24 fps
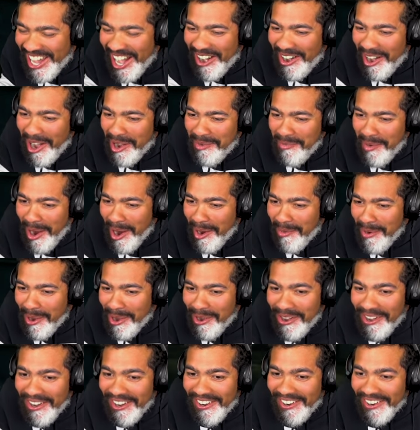go,
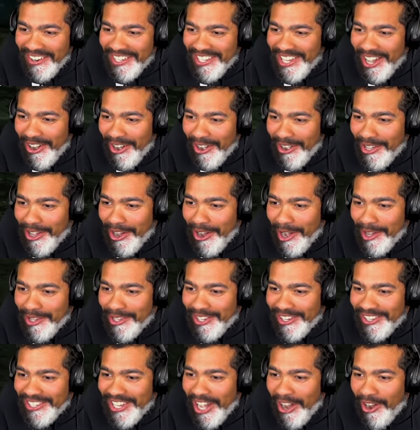Omar. Yo, yo,
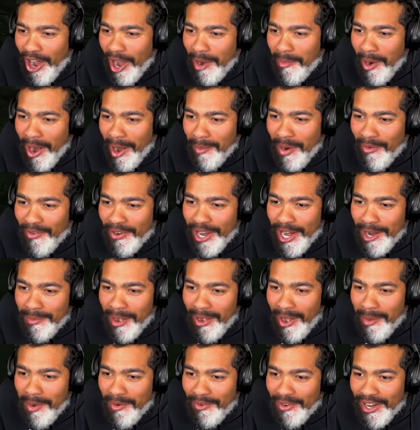yo, Omar, I'm over here,
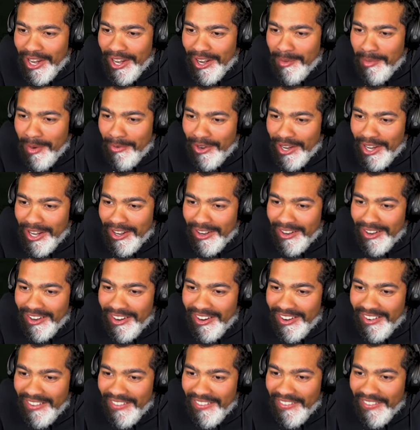Bob. I'm over here. I'm over here.
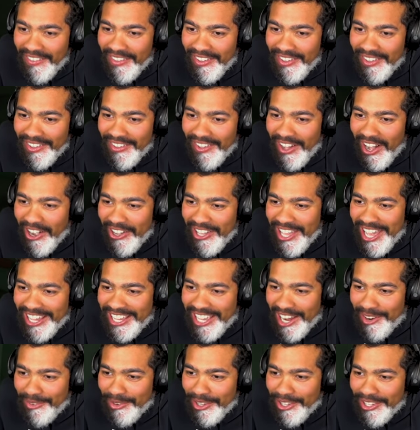Was, oh, oh, oh yeah,
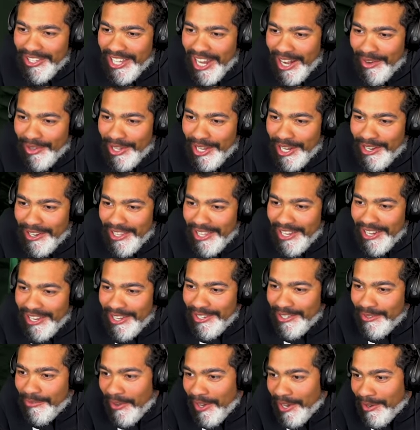careful, careful. he, he
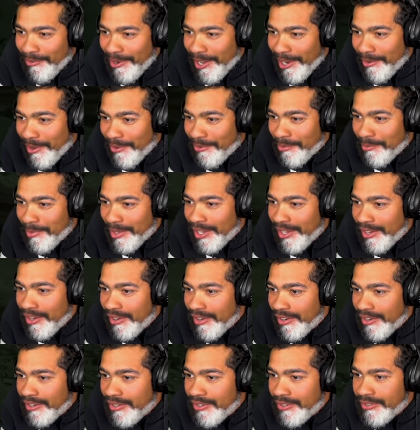he fucking ran away from me.
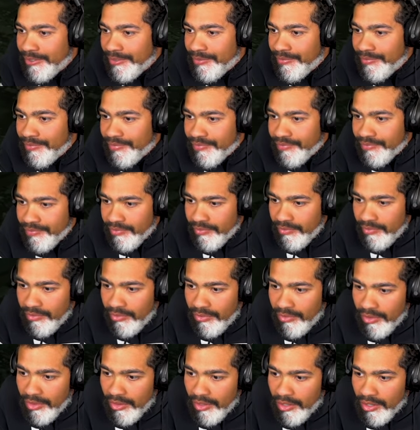What? All right, Omar. So
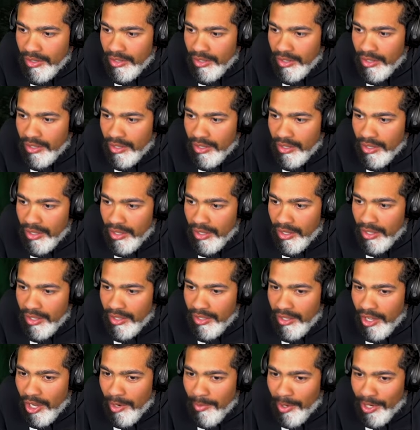Omar, she only Omar, hits Omar.
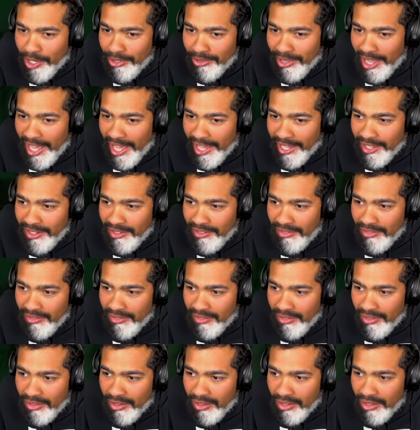once. Omar, you Dude, lagging? She
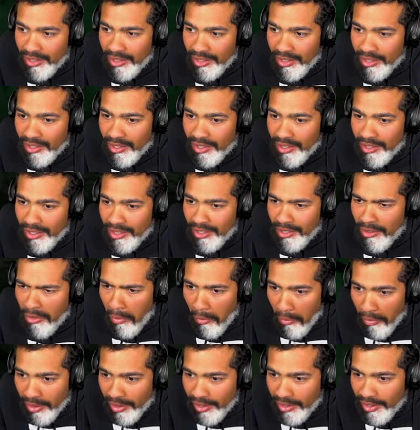only hits once.
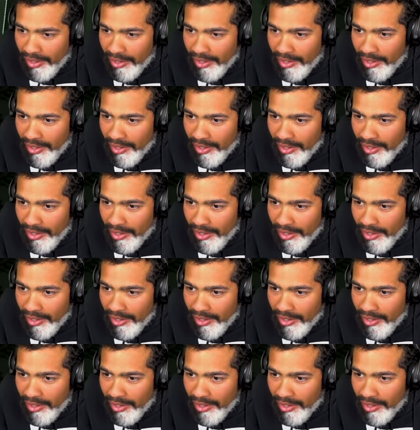John.